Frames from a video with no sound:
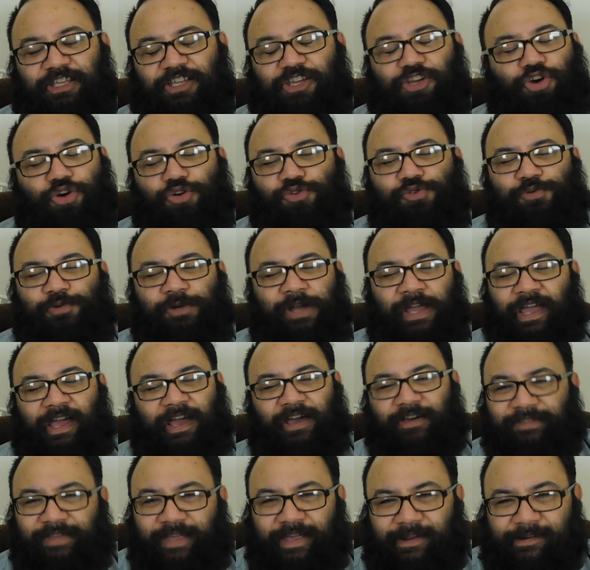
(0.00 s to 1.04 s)
yo,
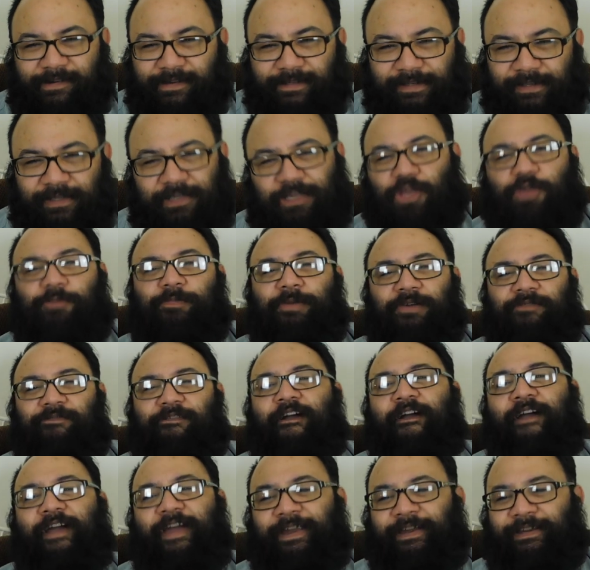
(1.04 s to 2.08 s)
healthcare is a human
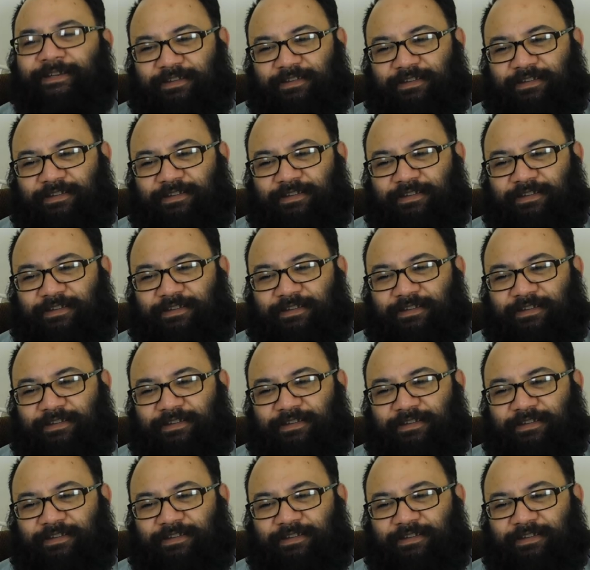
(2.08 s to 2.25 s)
right.